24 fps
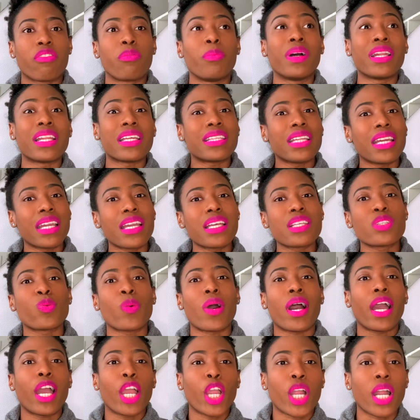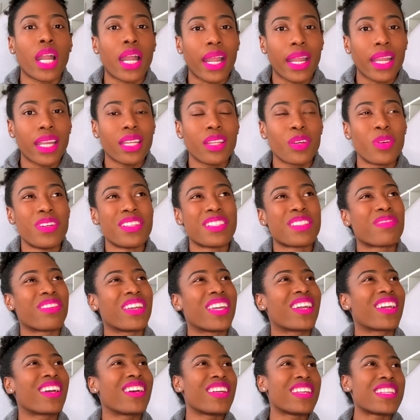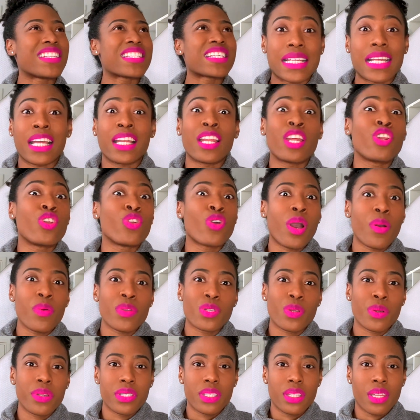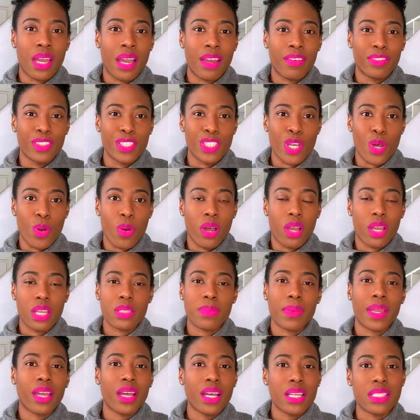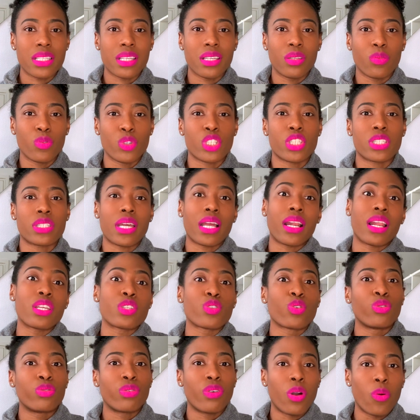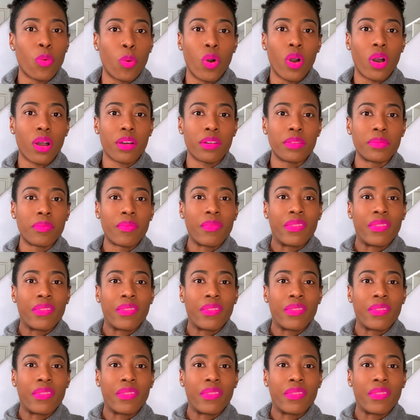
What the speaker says: But the thing is, why I cried was because I didn't know I was going to the Eiffel Tower, because my cousin was just like, let's go for a walk.